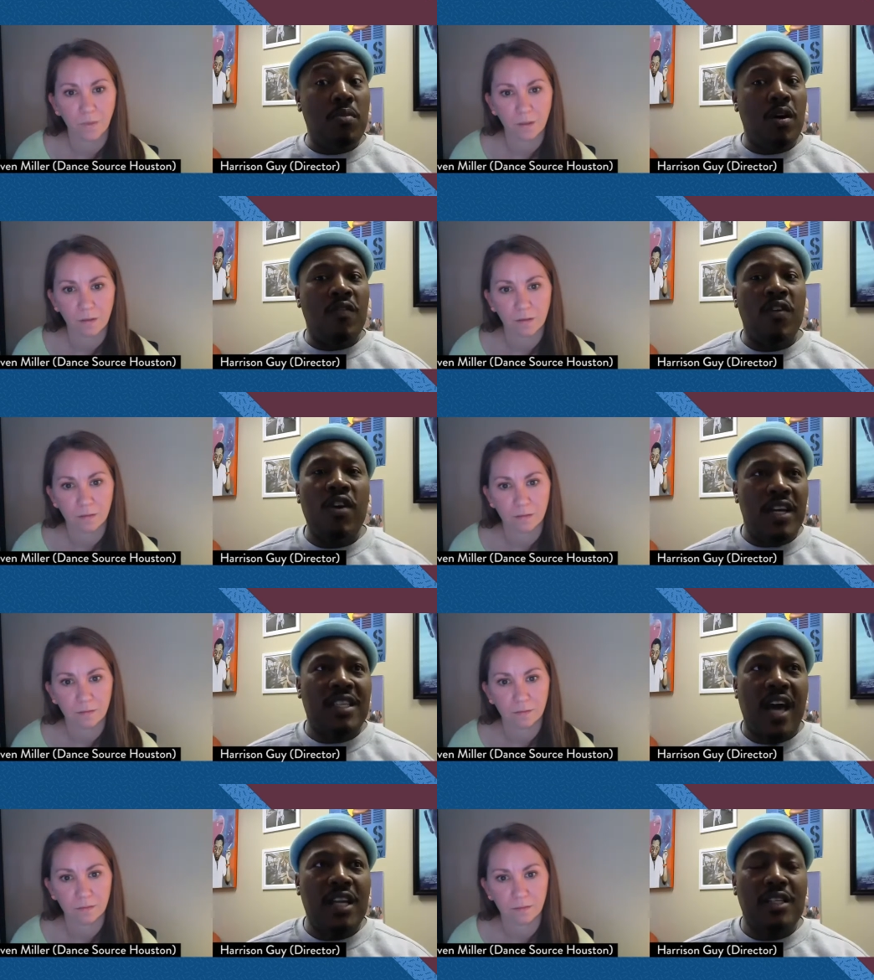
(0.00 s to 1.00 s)
Speaker 1: uh, very
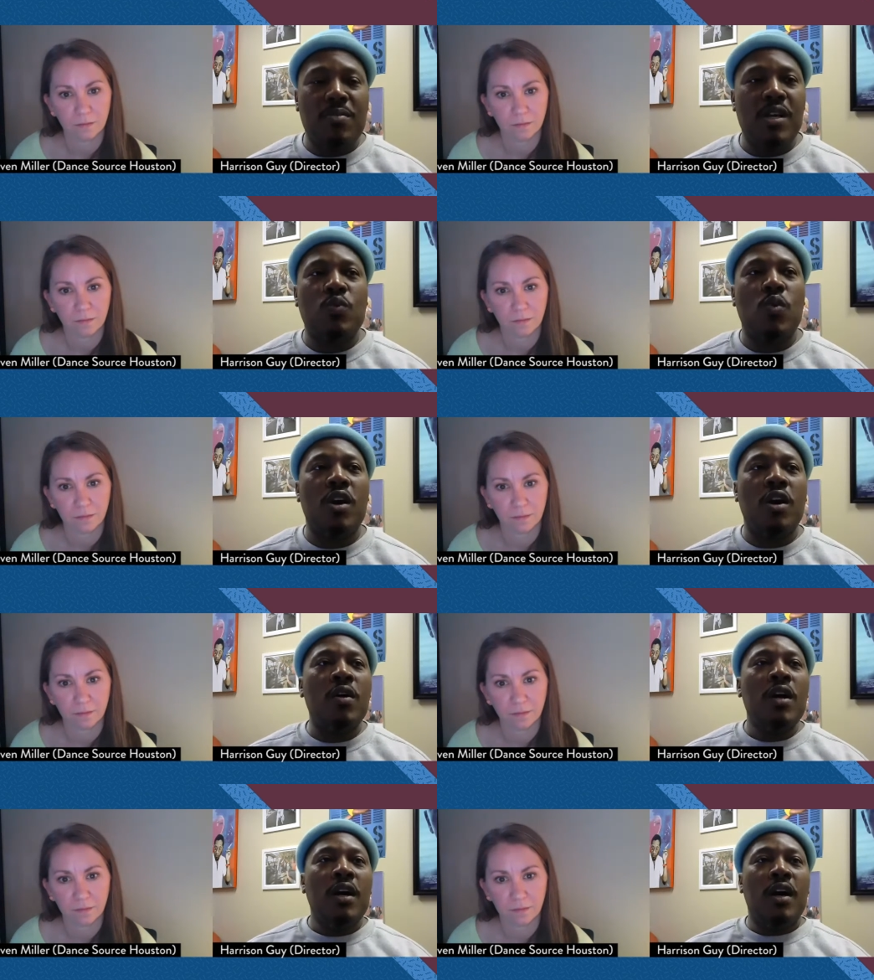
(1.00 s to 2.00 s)
exciting to me as
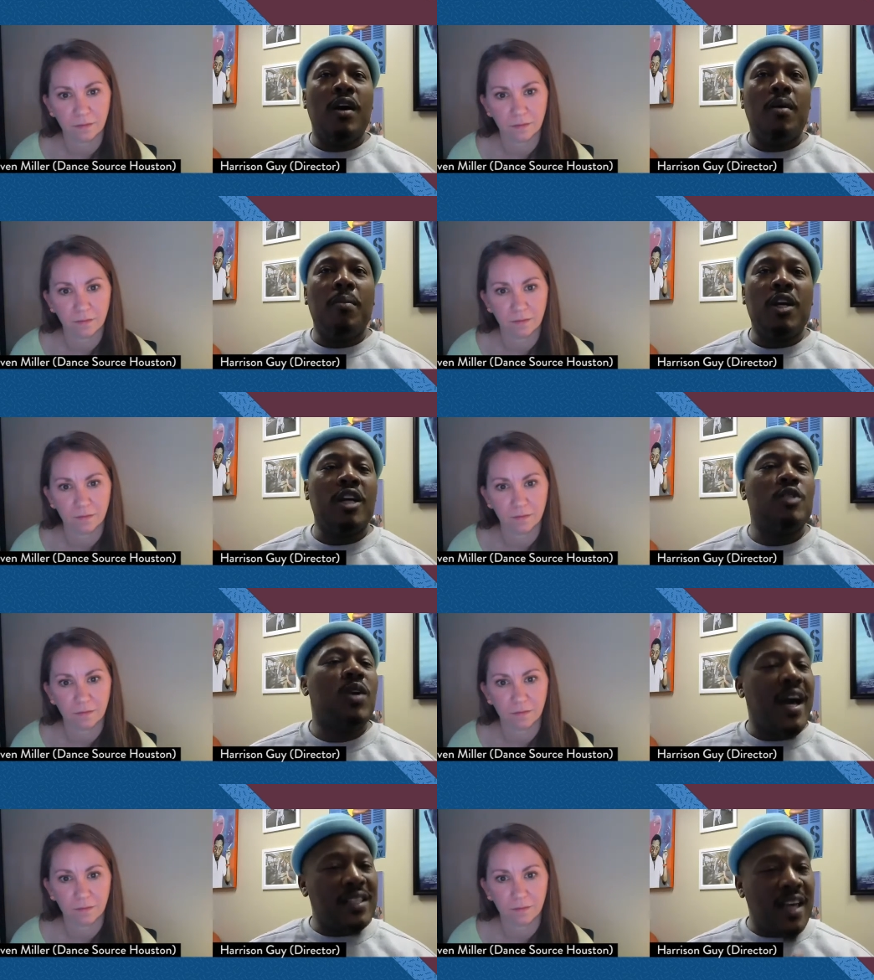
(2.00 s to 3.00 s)
well um, because we
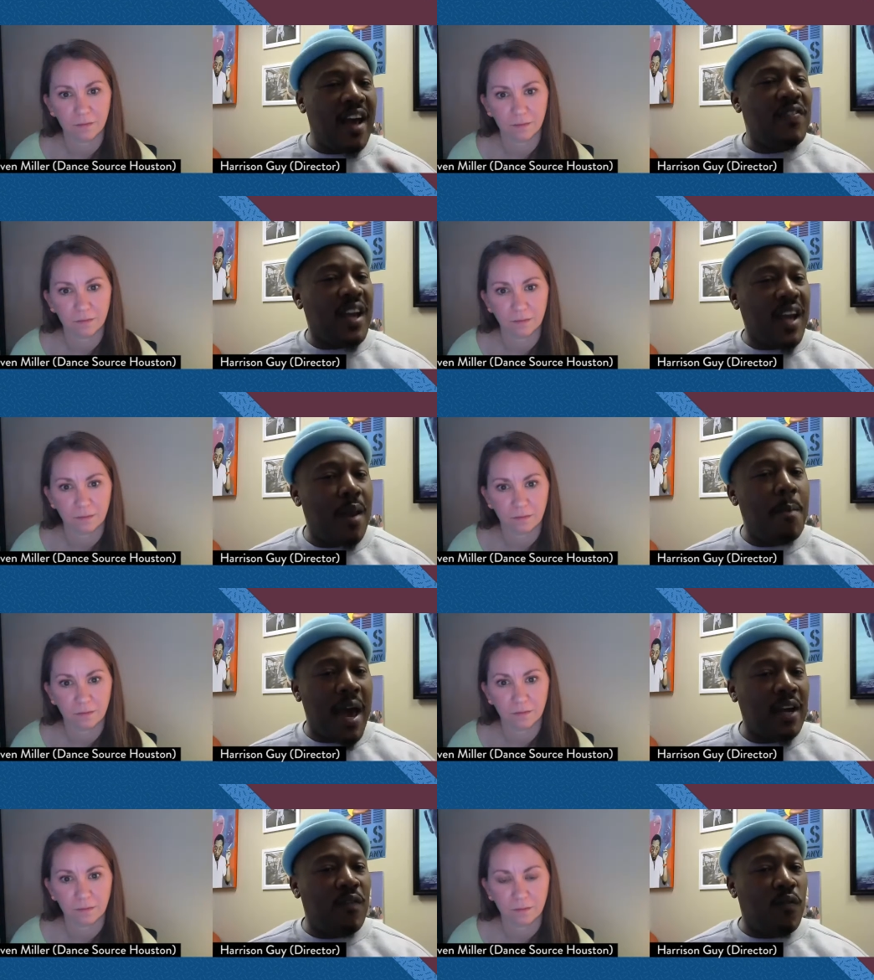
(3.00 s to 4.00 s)
got to have that kind of
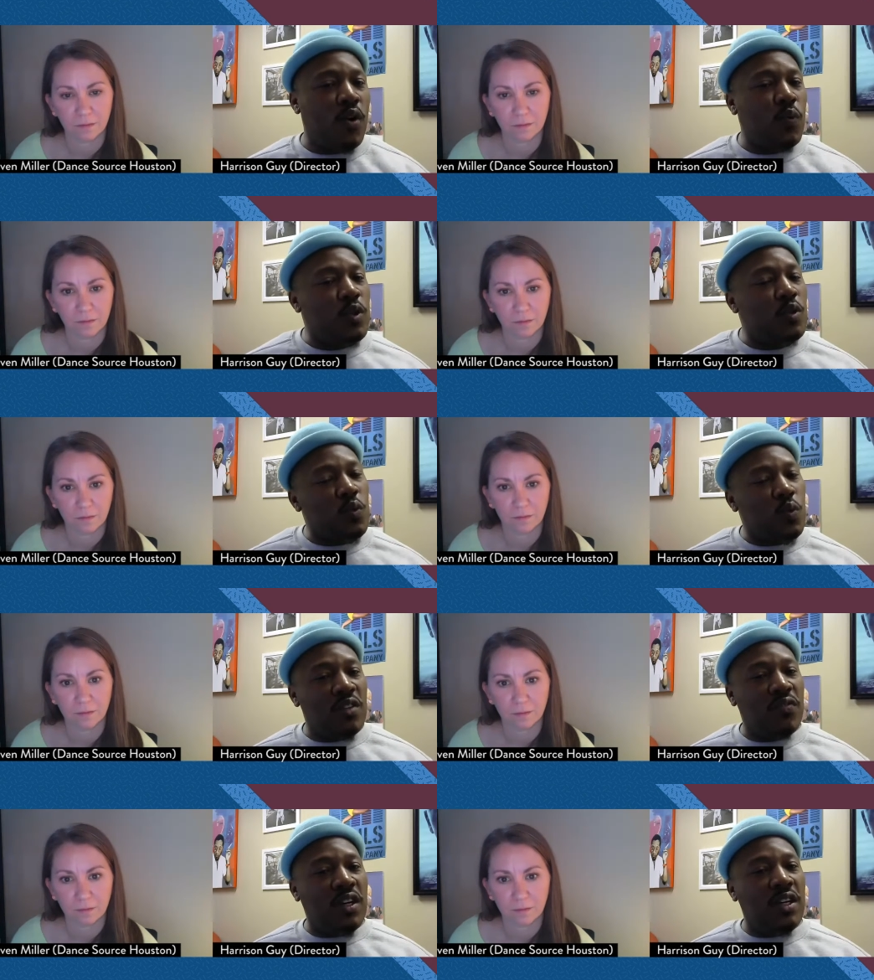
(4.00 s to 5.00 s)
back and forth, which was
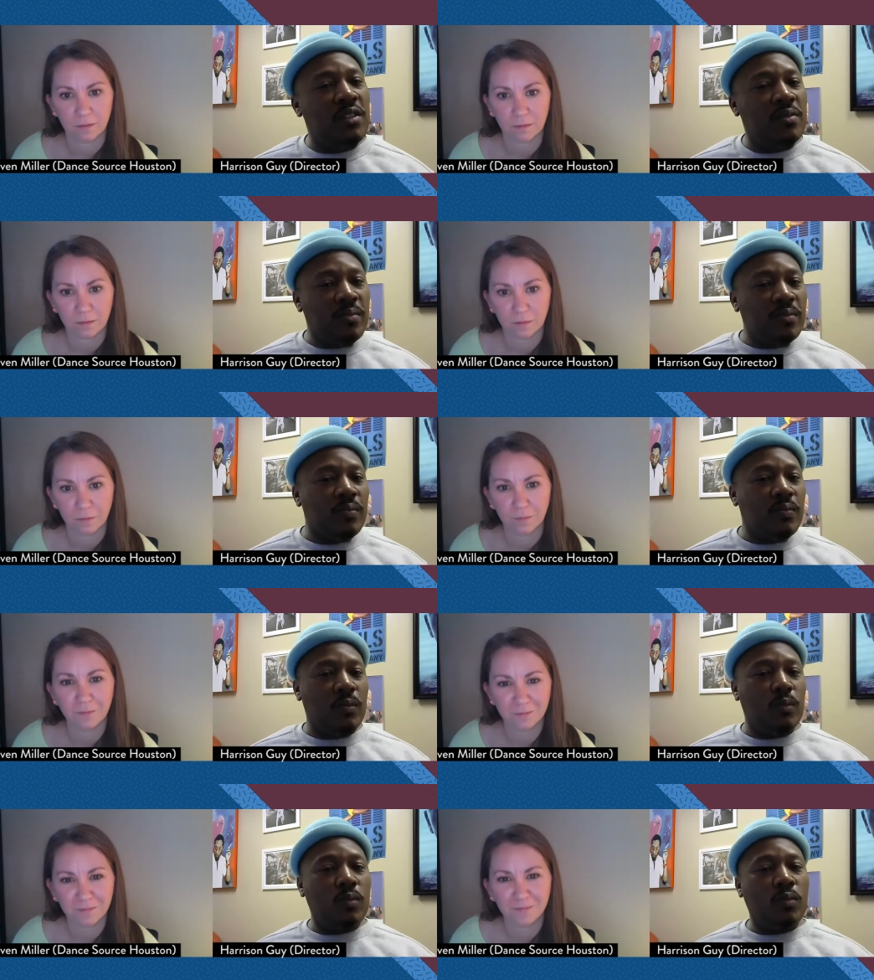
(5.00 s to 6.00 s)
really fun.
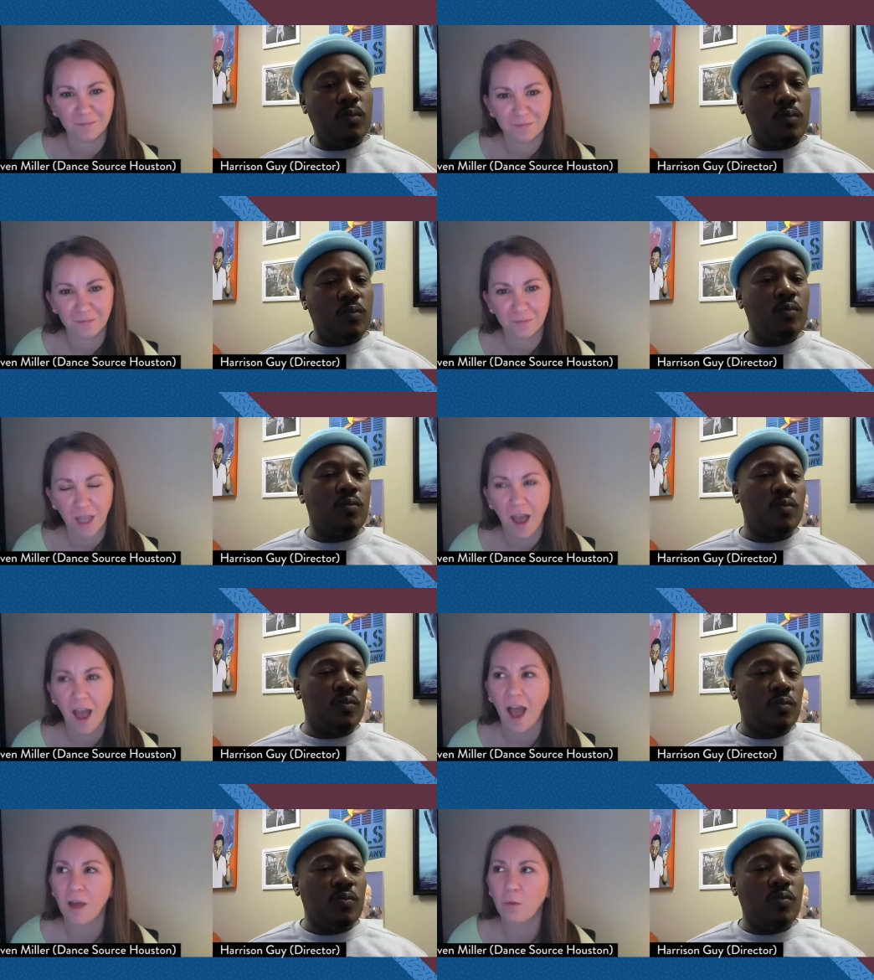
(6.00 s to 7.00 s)
Speaker 2: Mm-hmm.
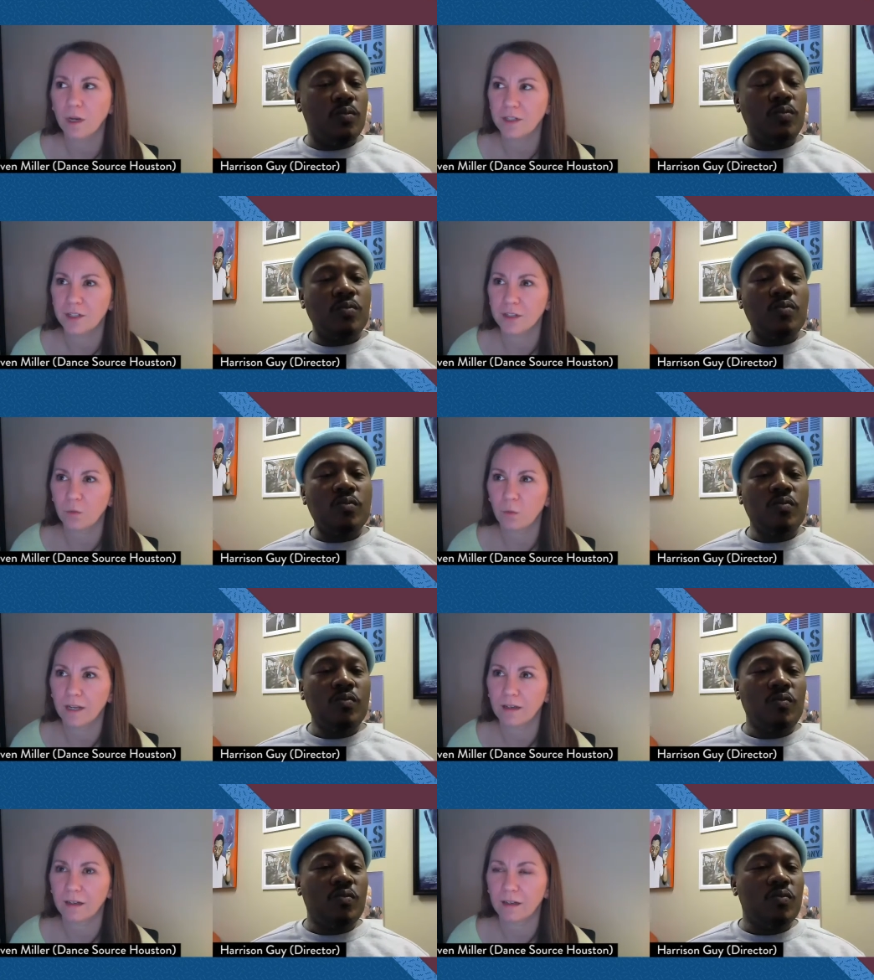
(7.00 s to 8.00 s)
I wonder
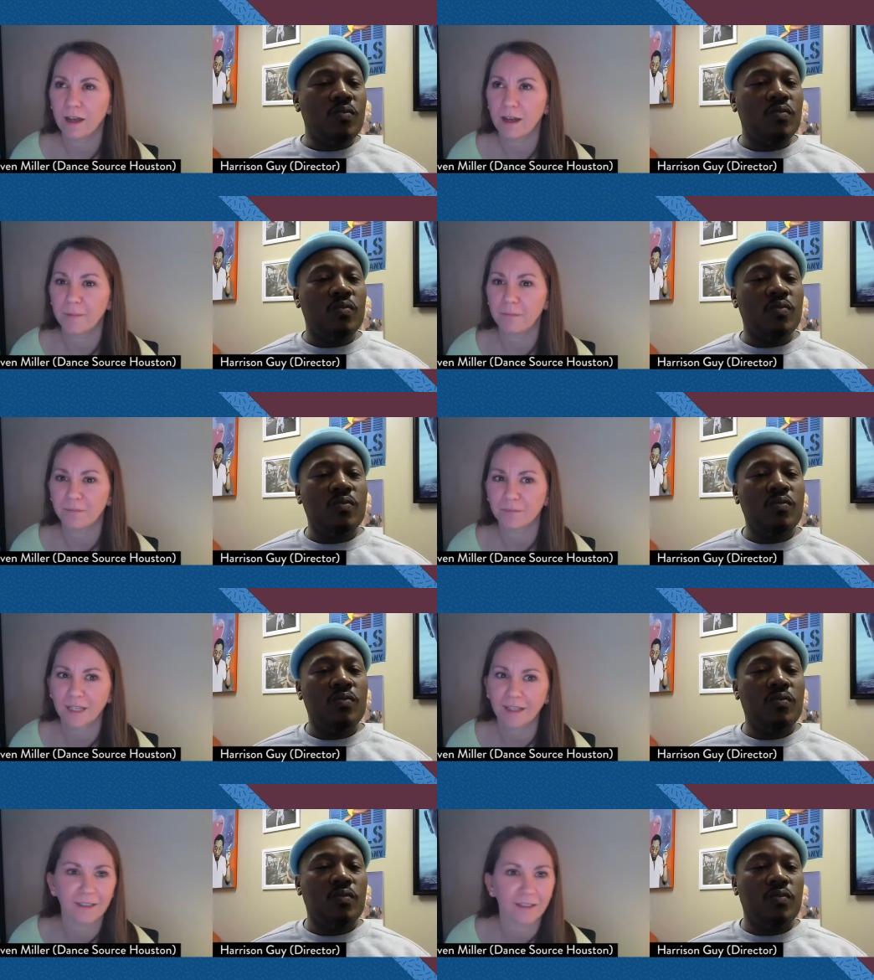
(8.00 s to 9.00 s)
what, um,
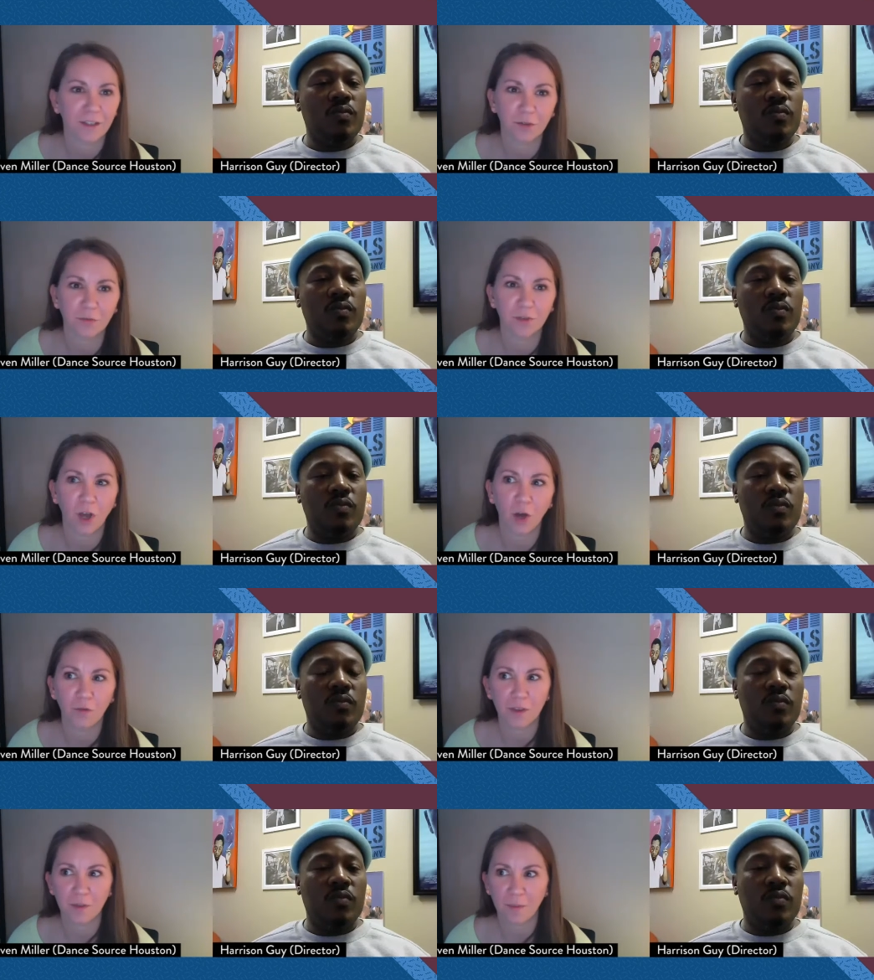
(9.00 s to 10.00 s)
like, you know,
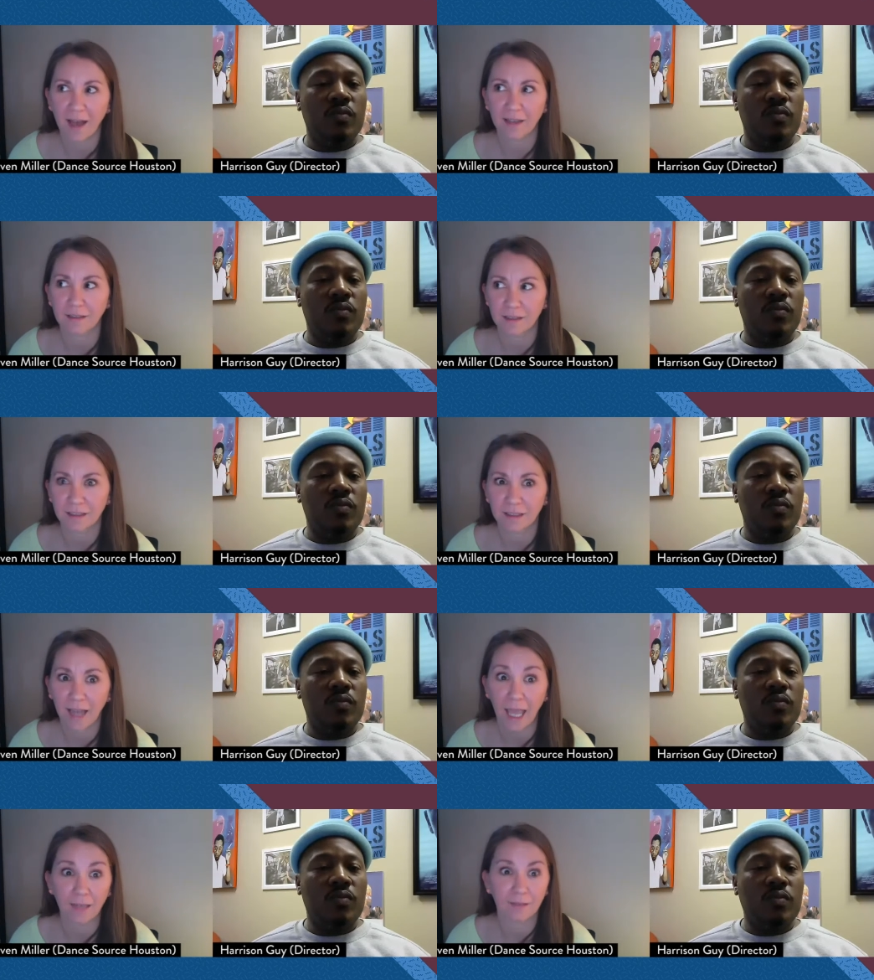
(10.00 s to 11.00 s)
over the past
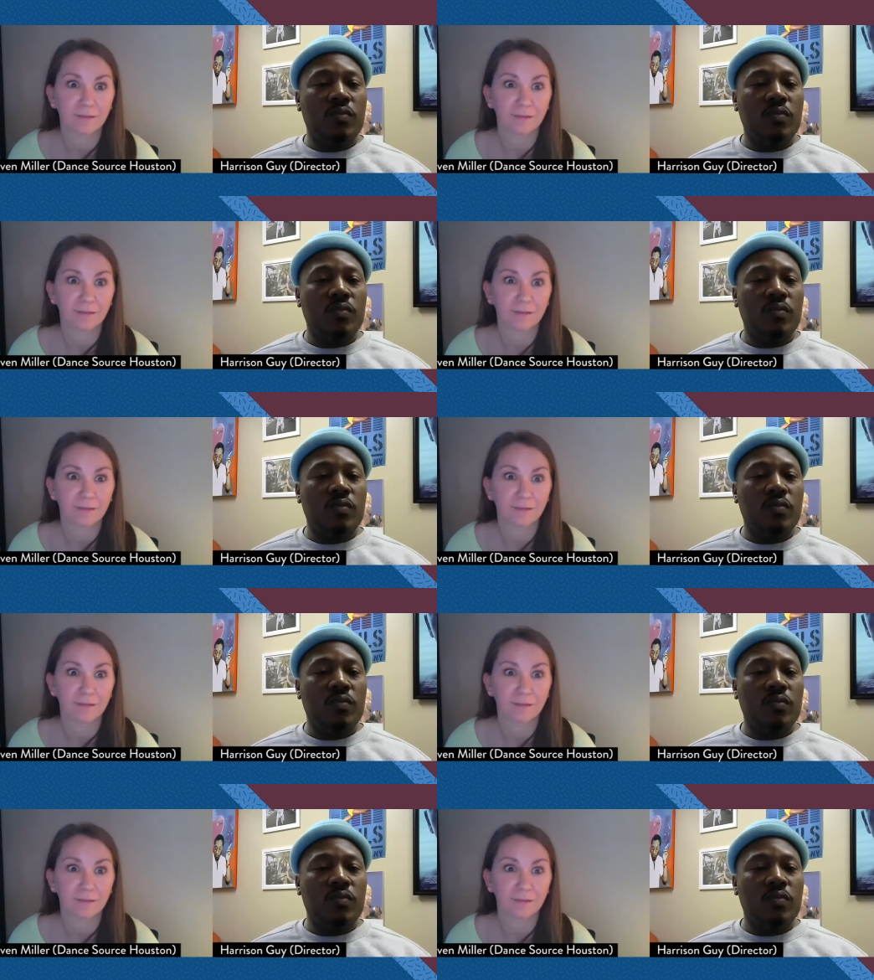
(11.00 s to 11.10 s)
eight